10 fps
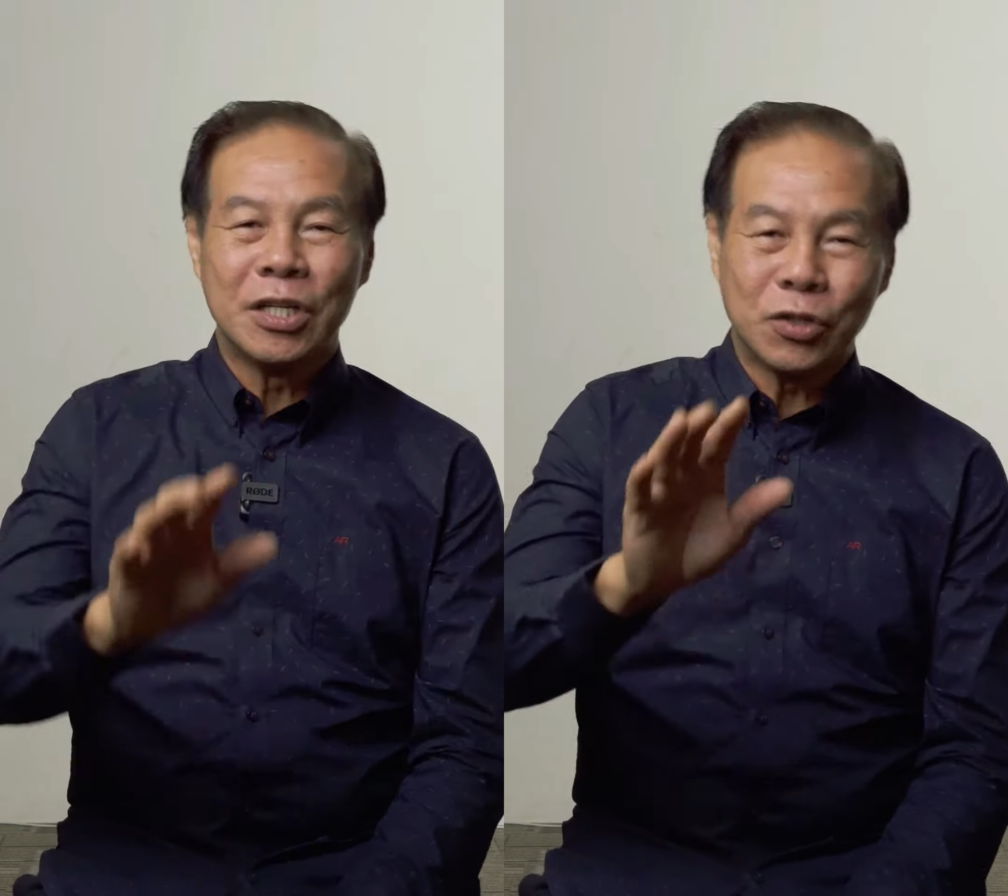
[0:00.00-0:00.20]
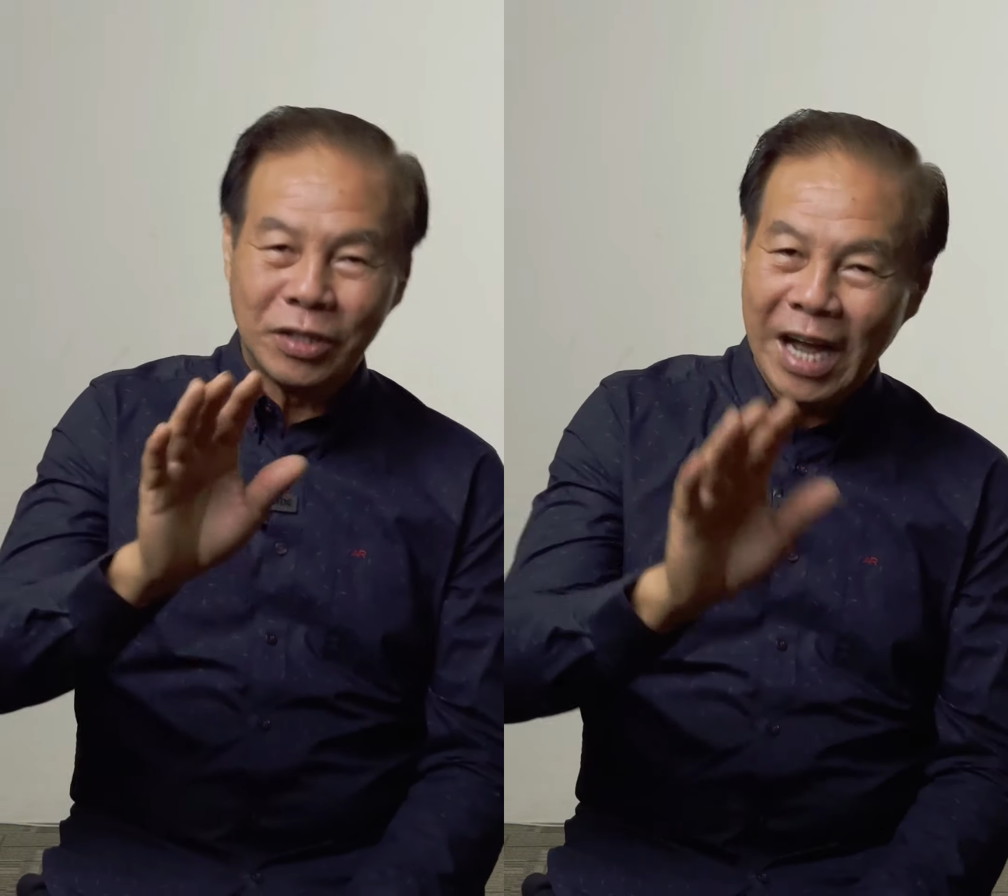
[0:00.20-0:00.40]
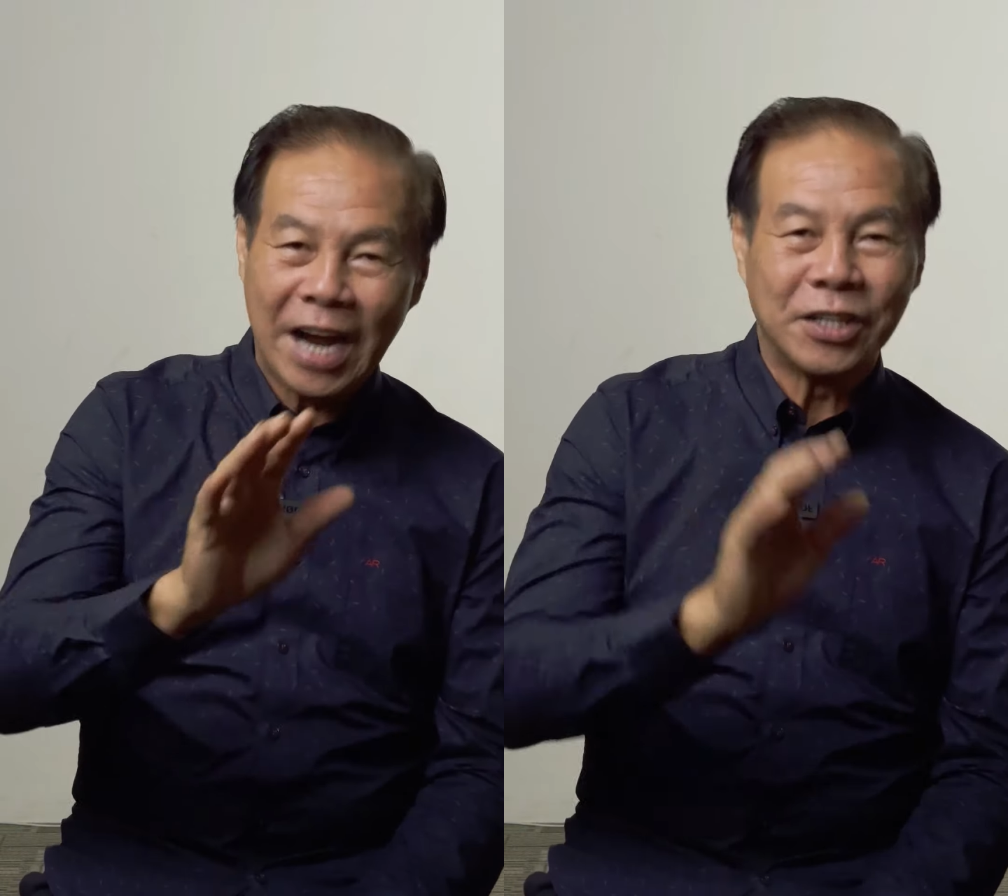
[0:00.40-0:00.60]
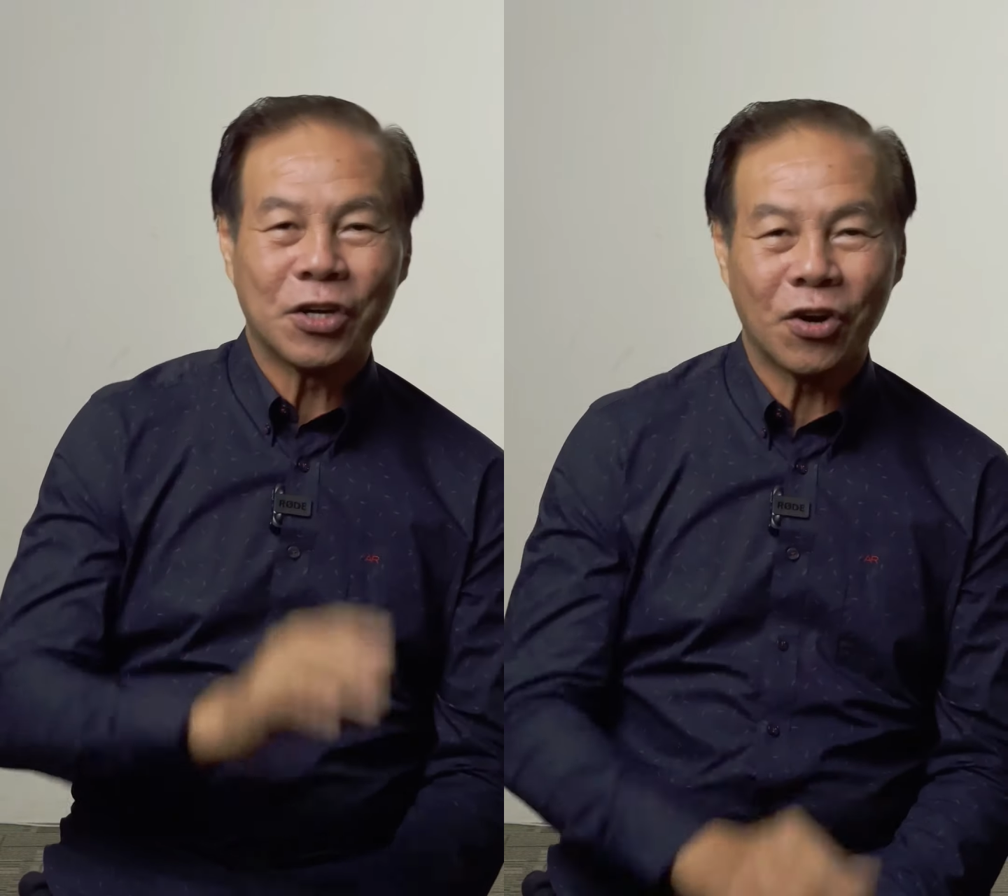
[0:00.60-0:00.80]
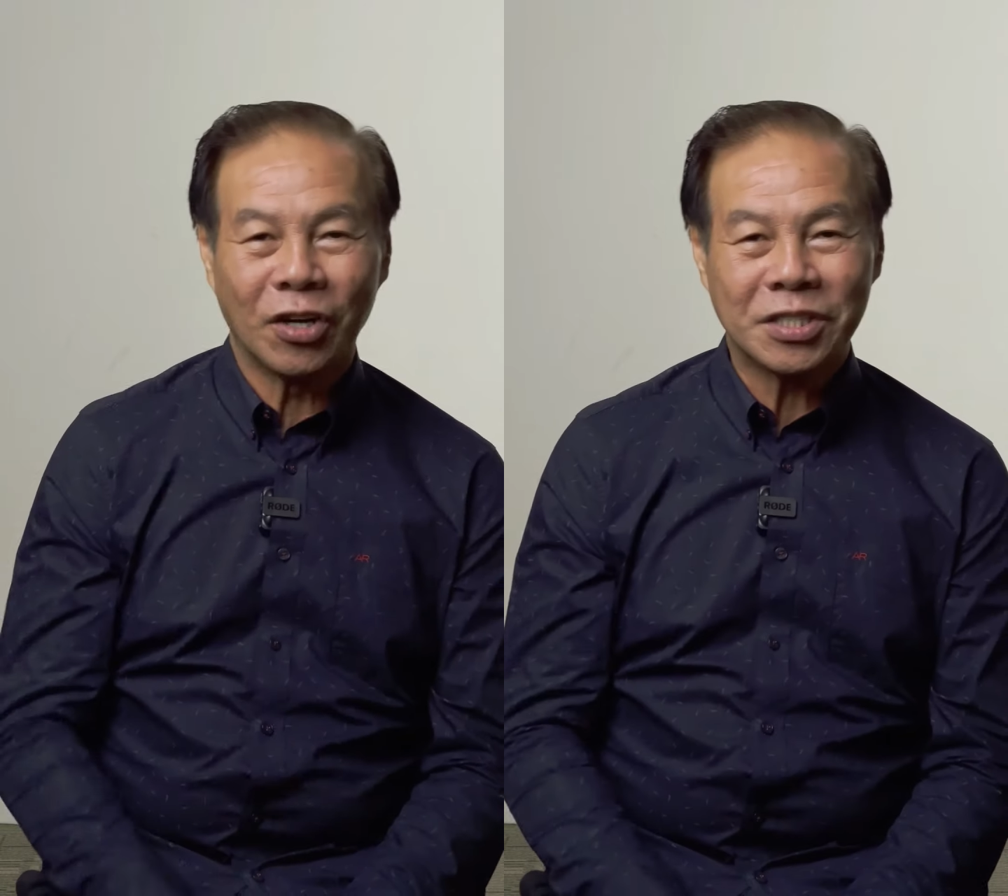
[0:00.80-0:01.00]
to die on
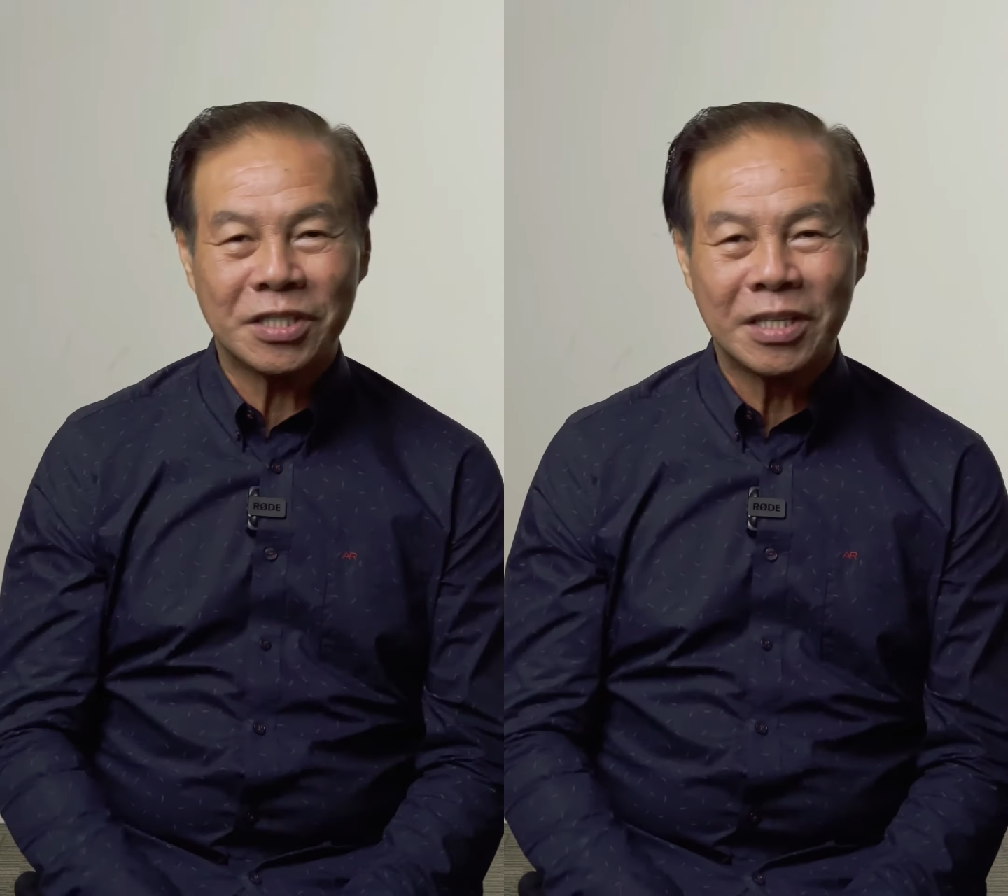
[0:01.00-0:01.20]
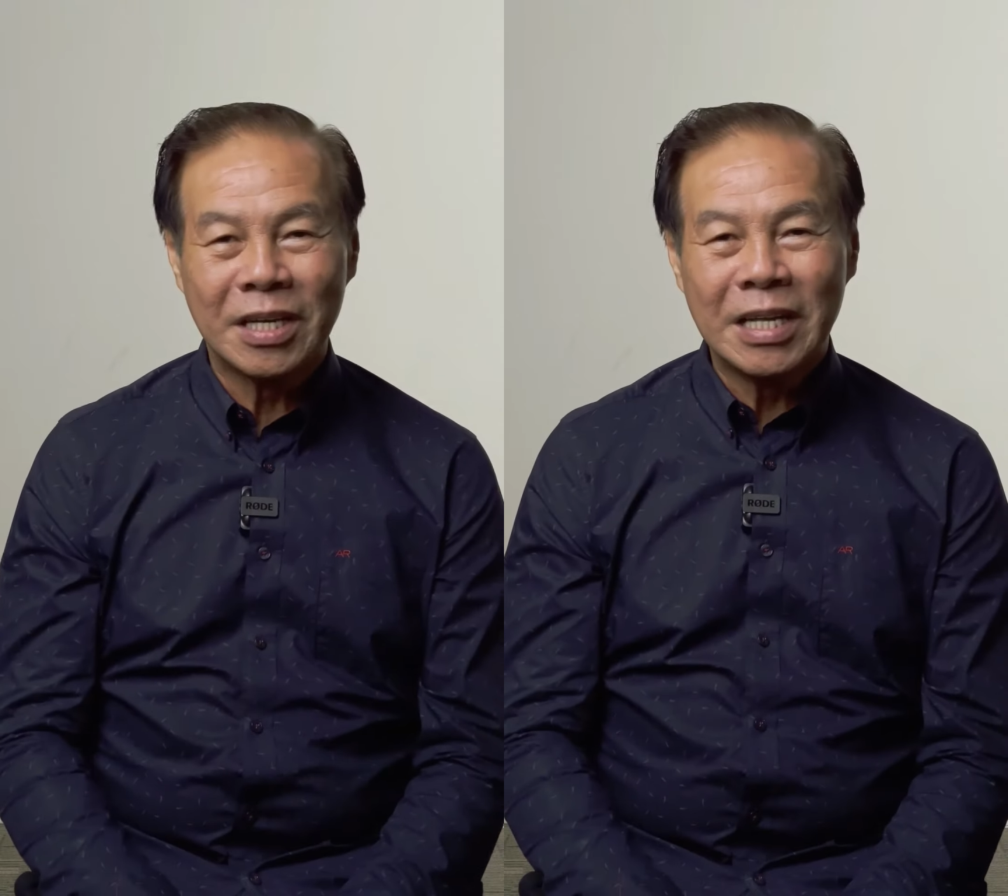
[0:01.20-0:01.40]
the cross.